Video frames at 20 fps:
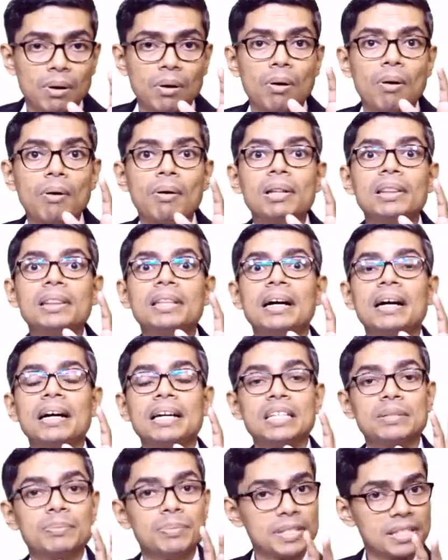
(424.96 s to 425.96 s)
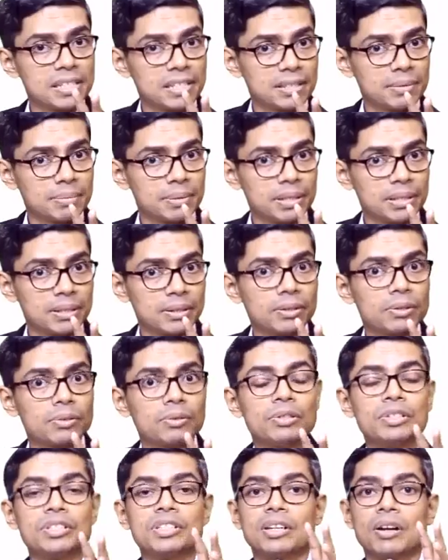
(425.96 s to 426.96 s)
all the IPSP
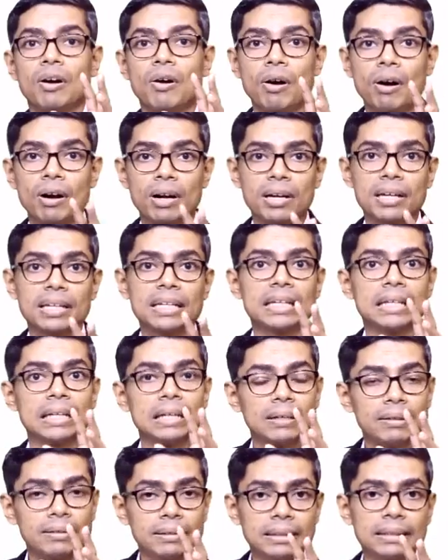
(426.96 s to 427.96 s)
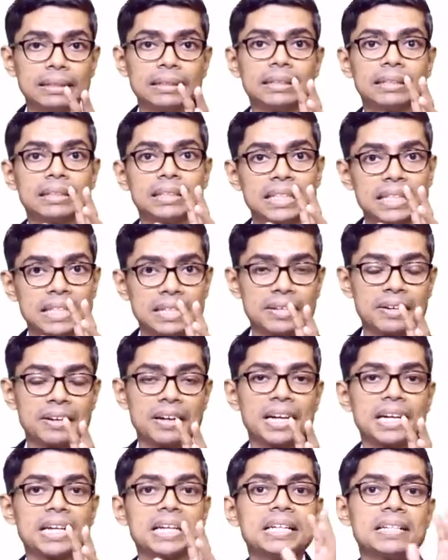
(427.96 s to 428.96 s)
which are occurring on the
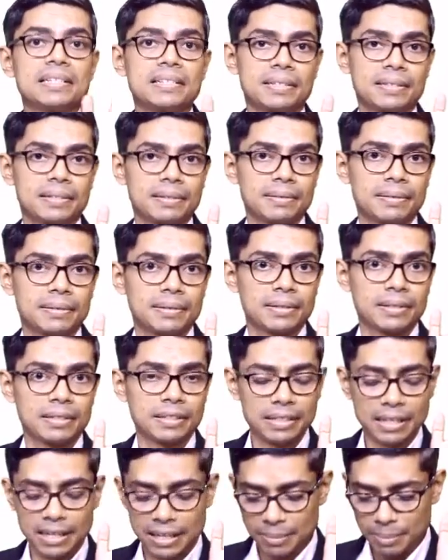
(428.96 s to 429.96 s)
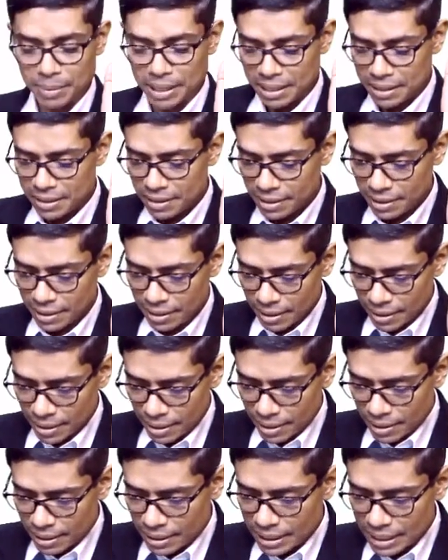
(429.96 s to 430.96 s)
dendrites. That means
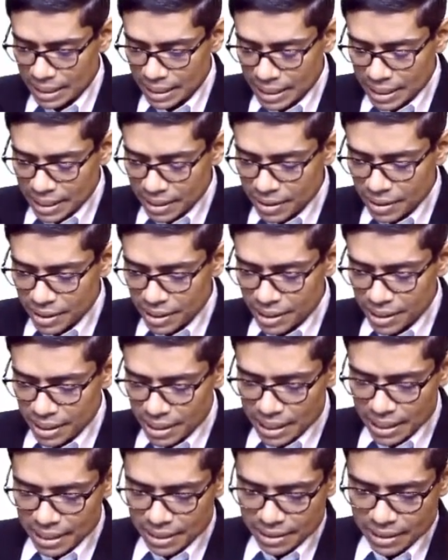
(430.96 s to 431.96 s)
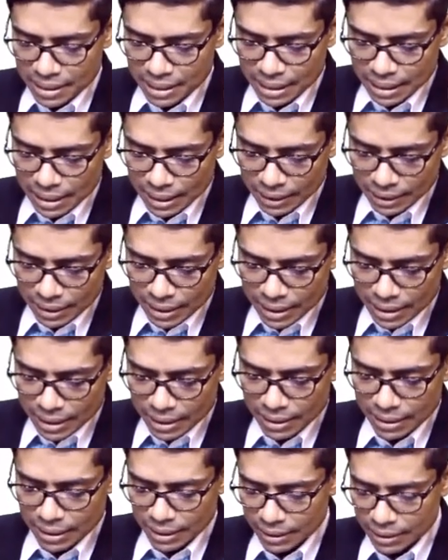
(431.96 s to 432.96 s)
EEG is
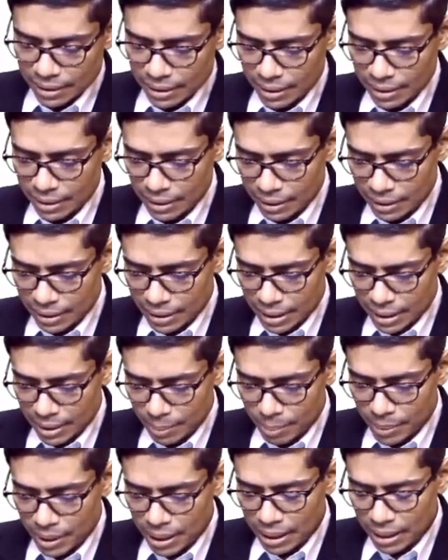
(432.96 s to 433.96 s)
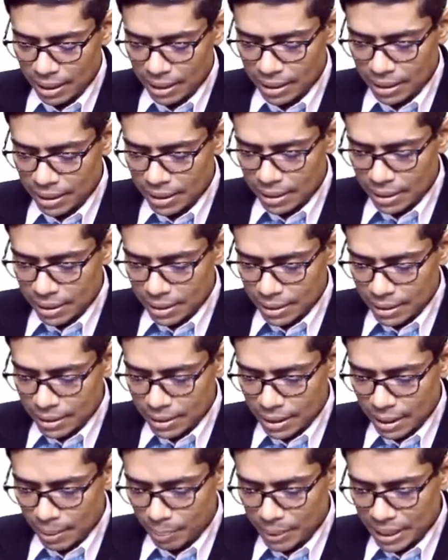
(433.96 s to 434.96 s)
nothing but
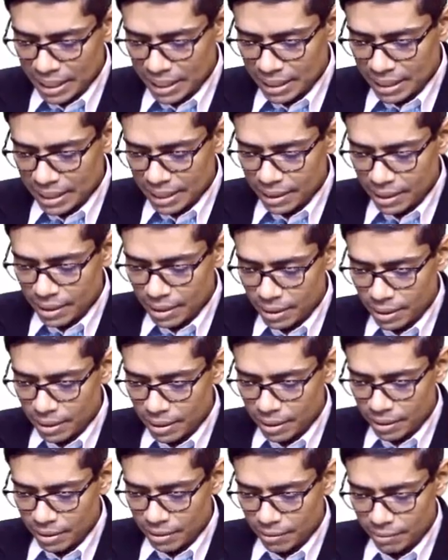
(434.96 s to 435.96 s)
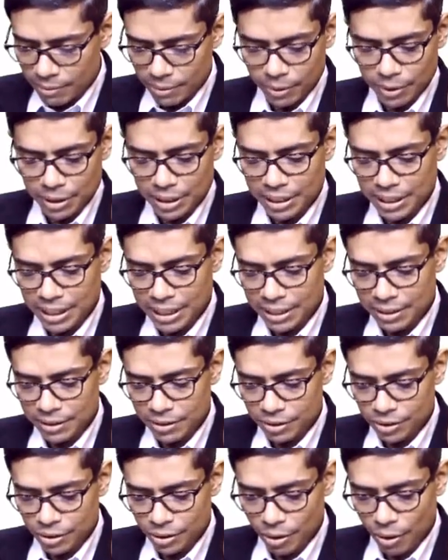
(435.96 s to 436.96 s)
summated
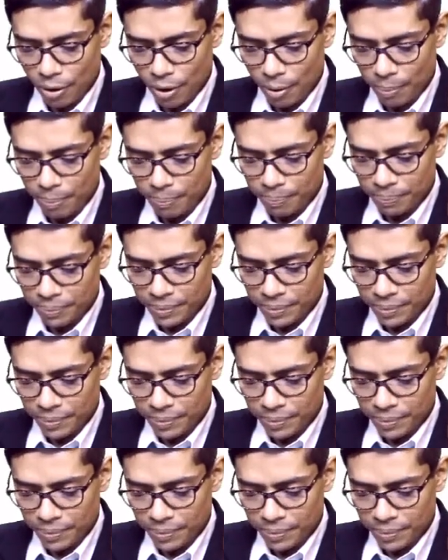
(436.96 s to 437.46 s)
voltage of